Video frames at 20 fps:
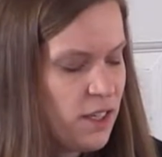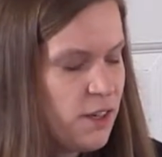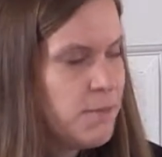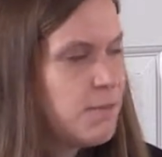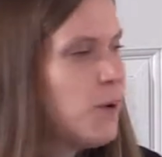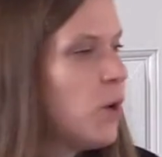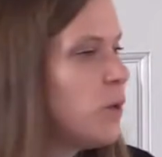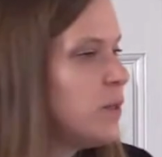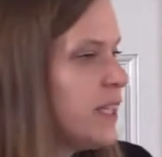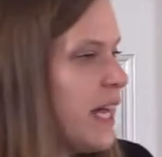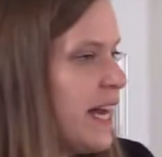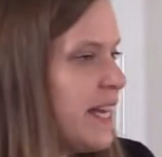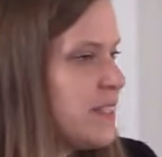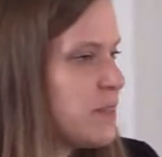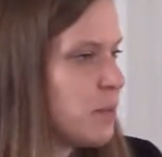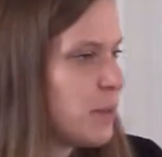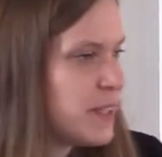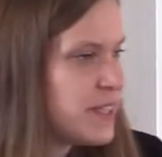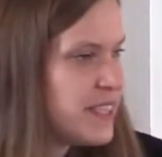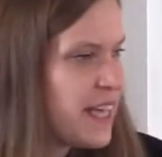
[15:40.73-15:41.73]
Phone
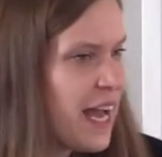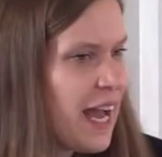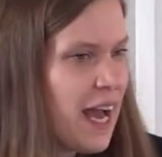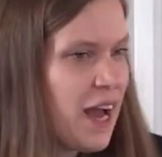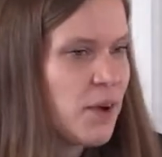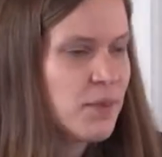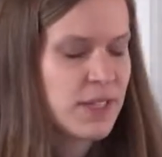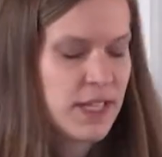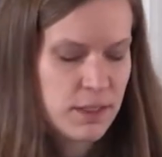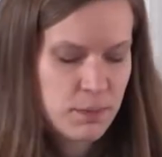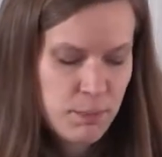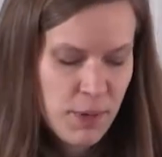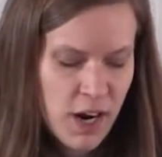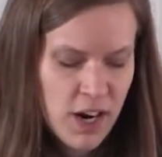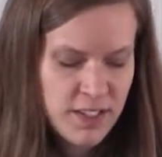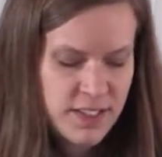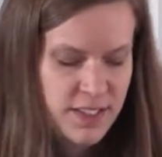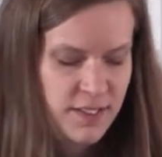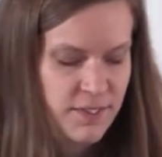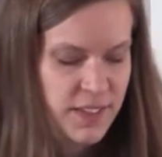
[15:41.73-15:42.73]
lines were down and
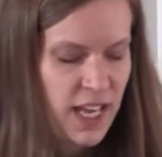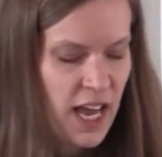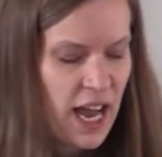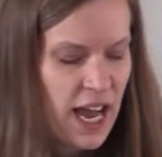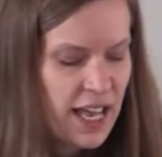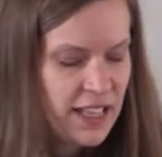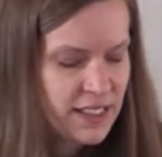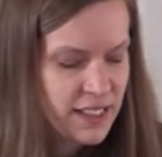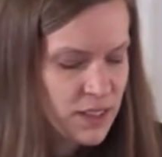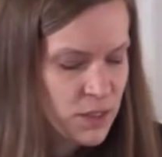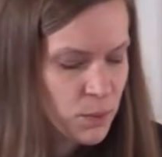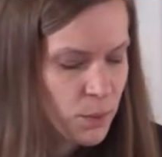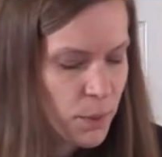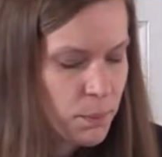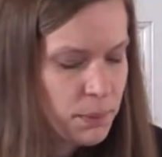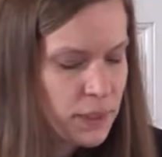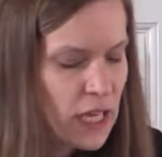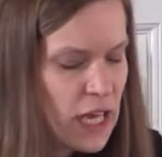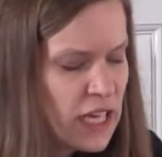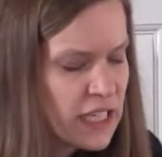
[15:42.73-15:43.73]
parts of the island were
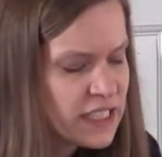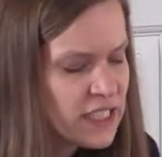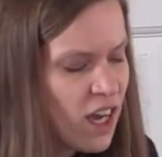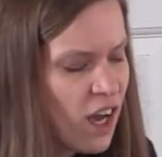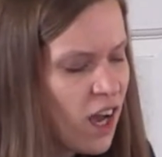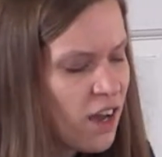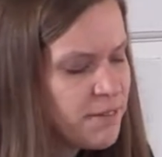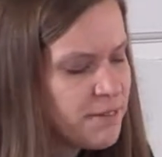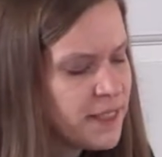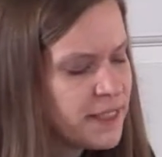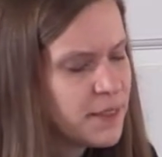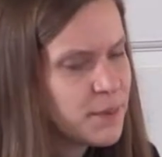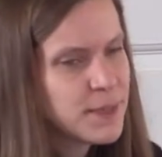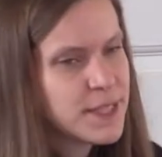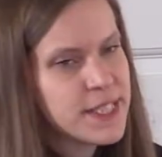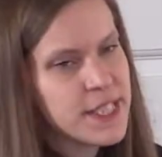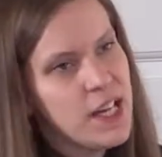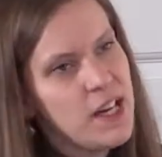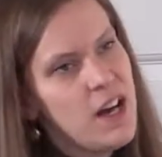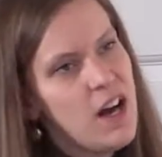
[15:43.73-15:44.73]
blocked off, and it
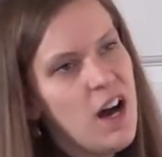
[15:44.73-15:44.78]
was